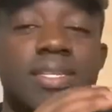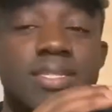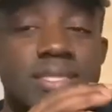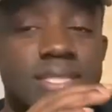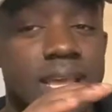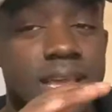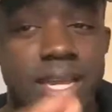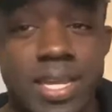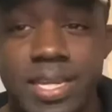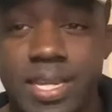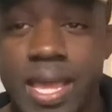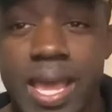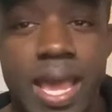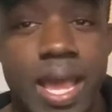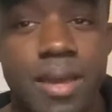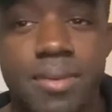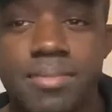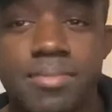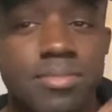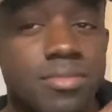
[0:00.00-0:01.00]
take a
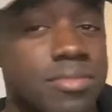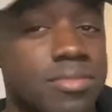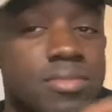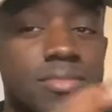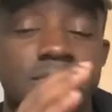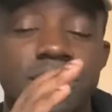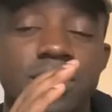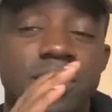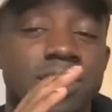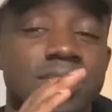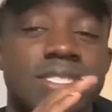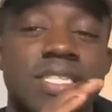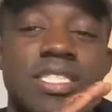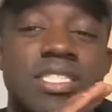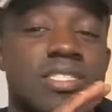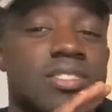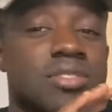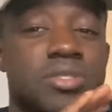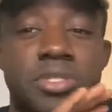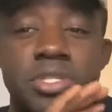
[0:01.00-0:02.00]
nap,
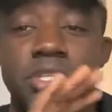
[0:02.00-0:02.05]
just